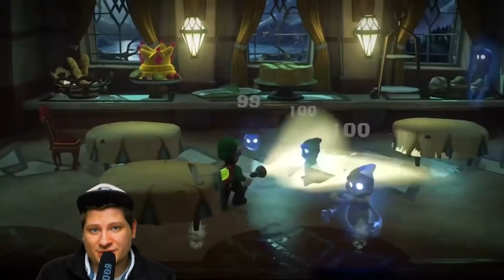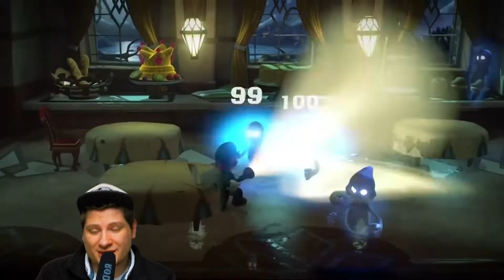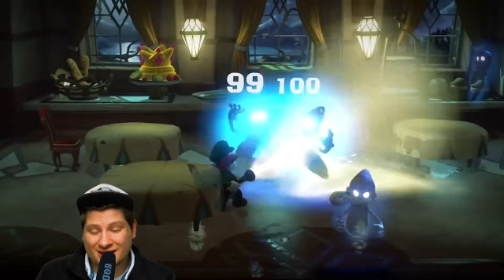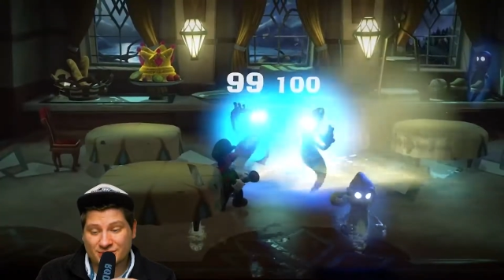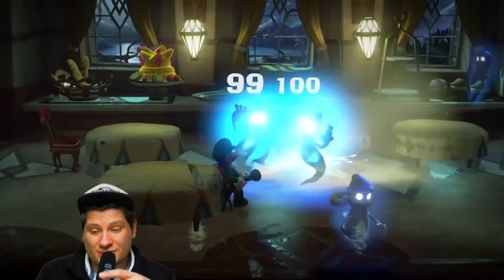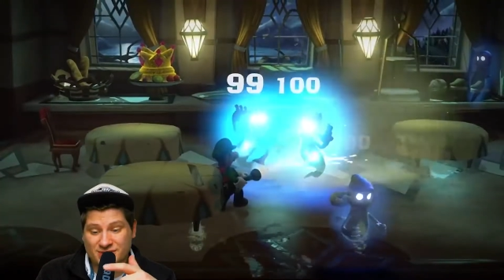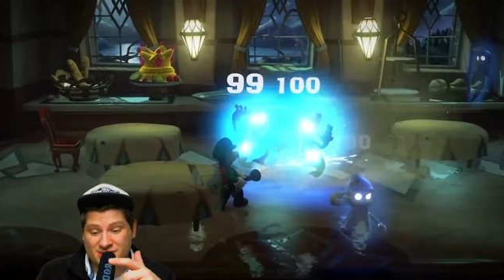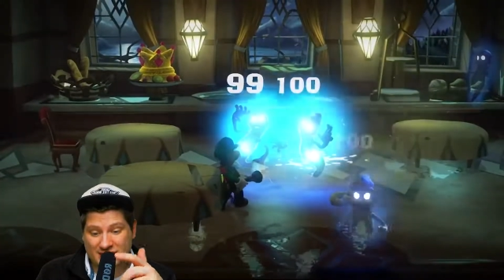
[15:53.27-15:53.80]

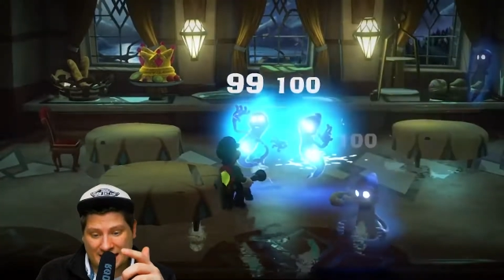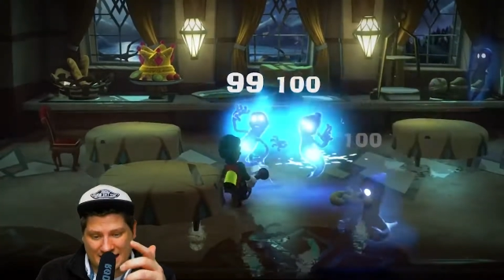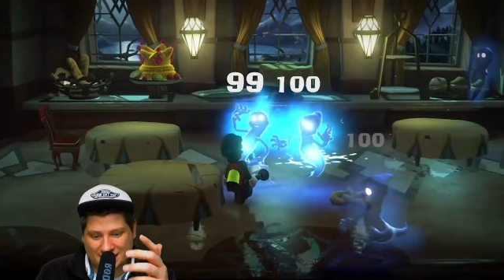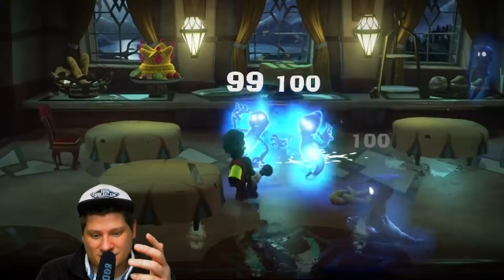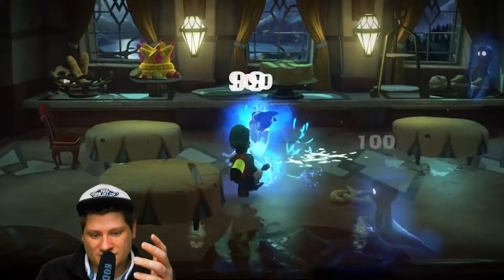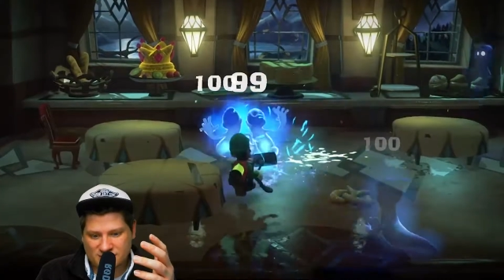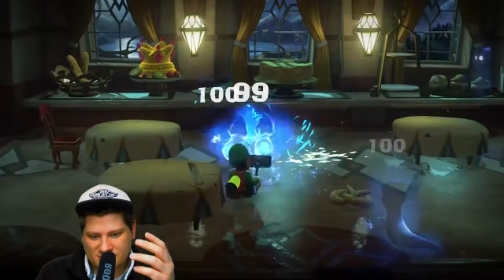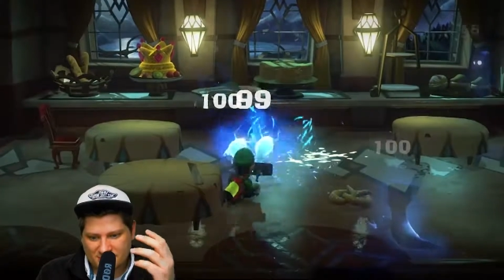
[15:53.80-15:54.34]
That was
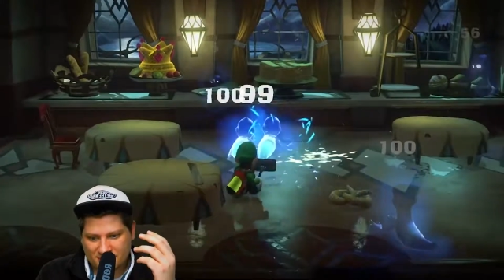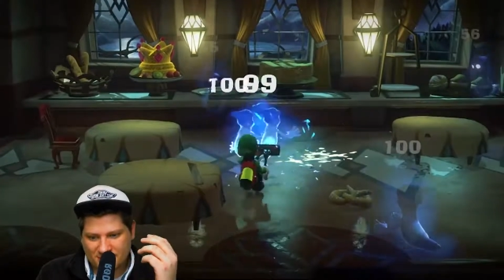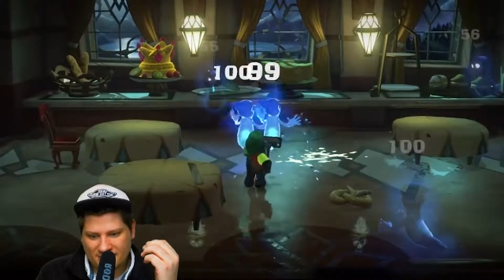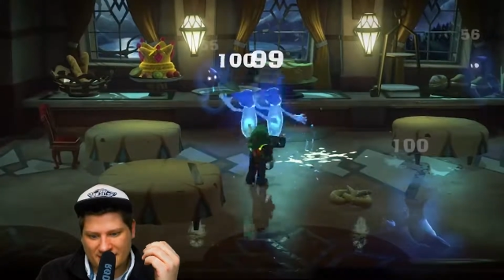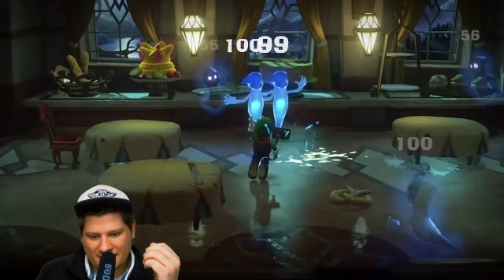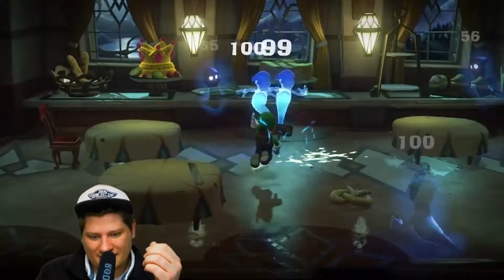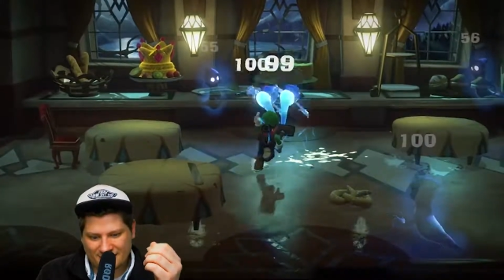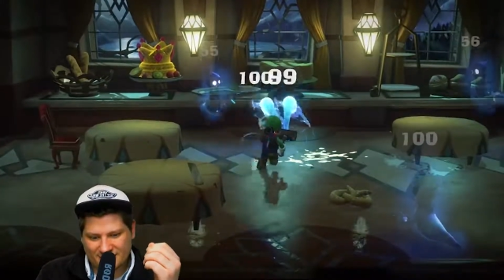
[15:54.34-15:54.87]
actually something
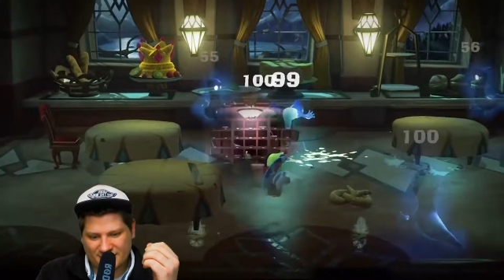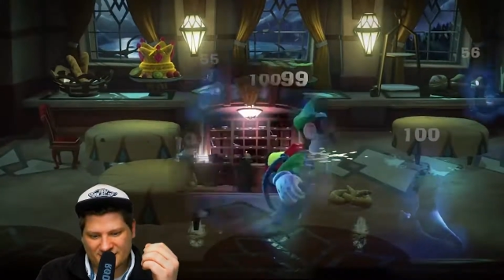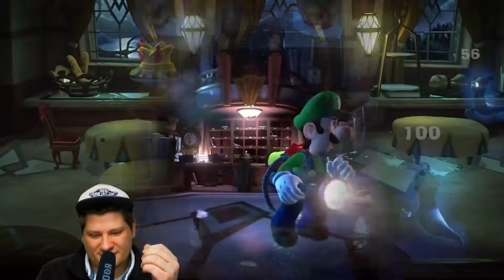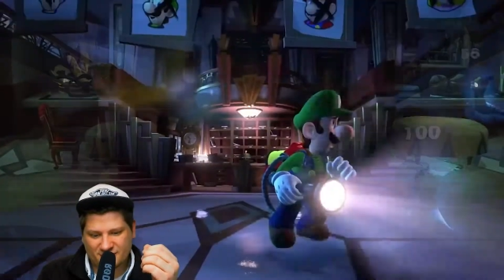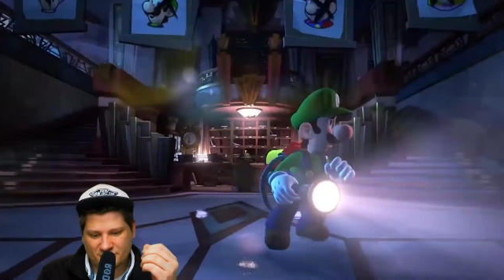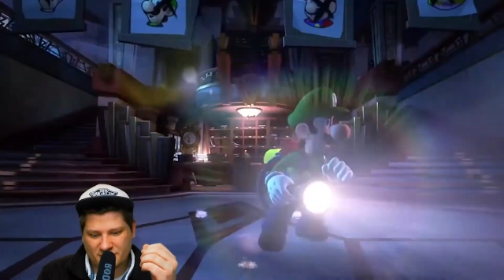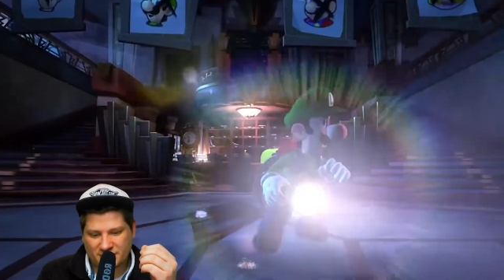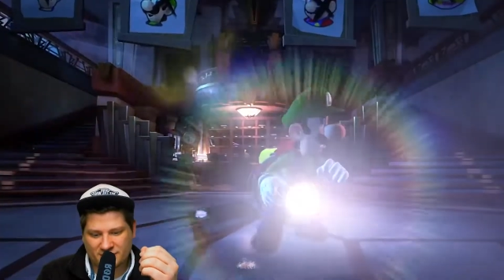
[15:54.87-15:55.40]
that I
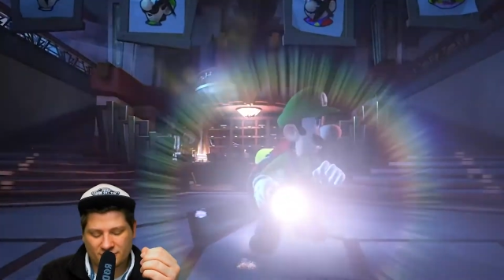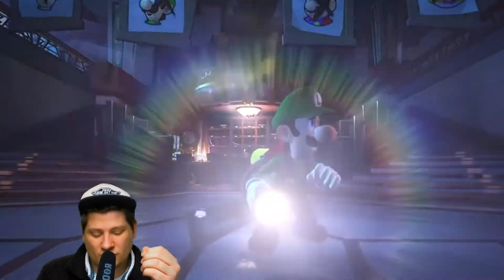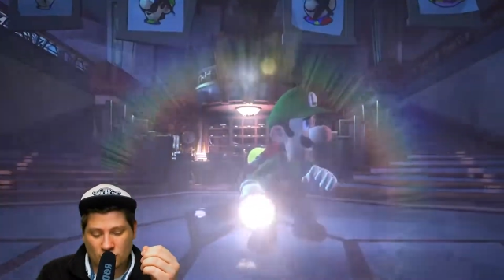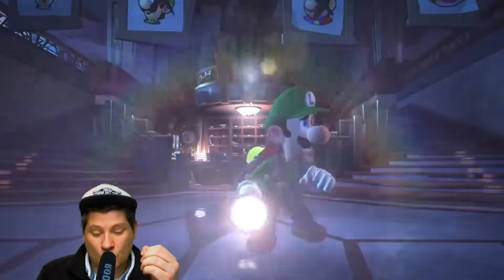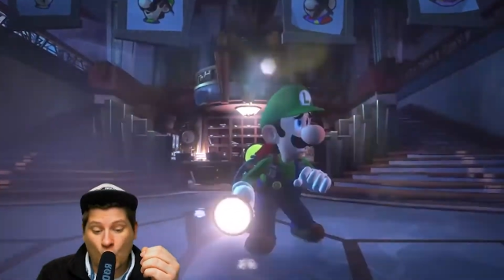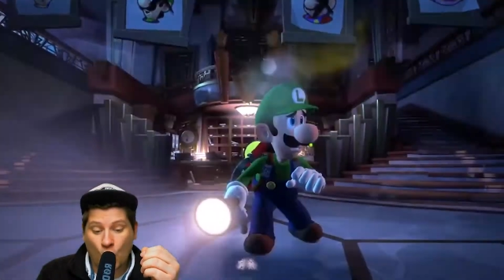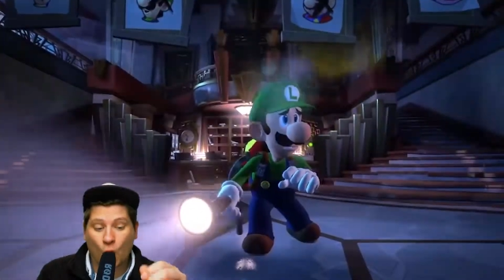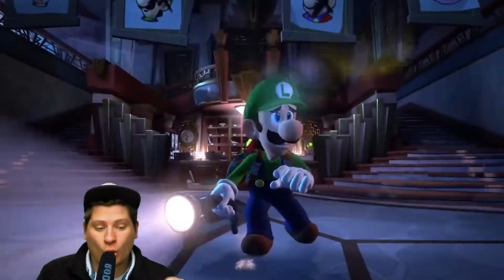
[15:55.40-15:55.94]
have been
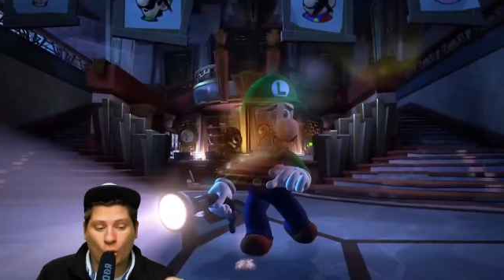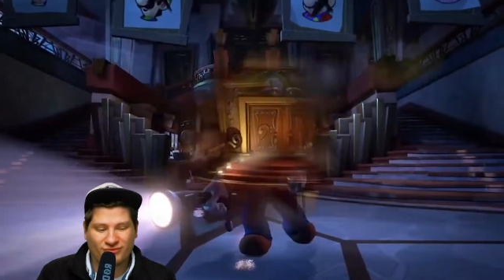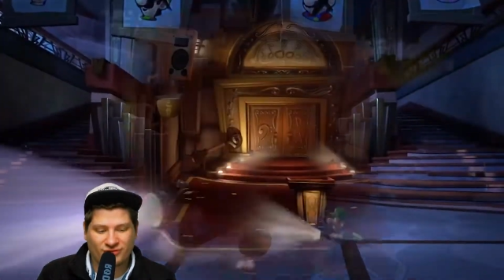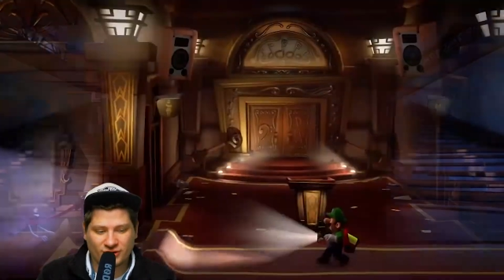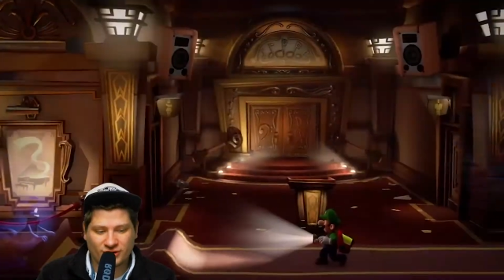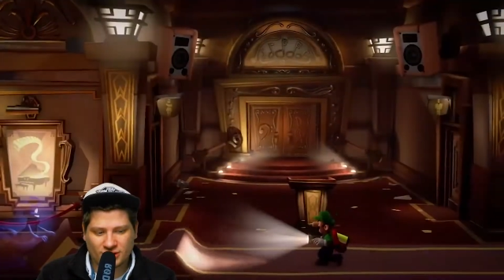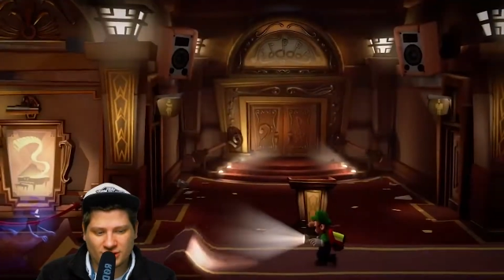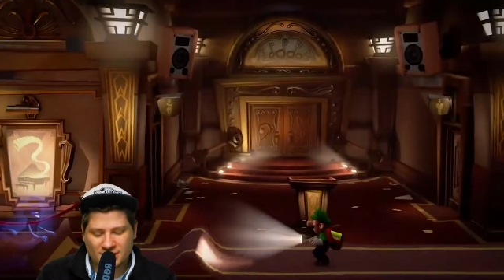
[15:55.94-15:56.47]
hopeful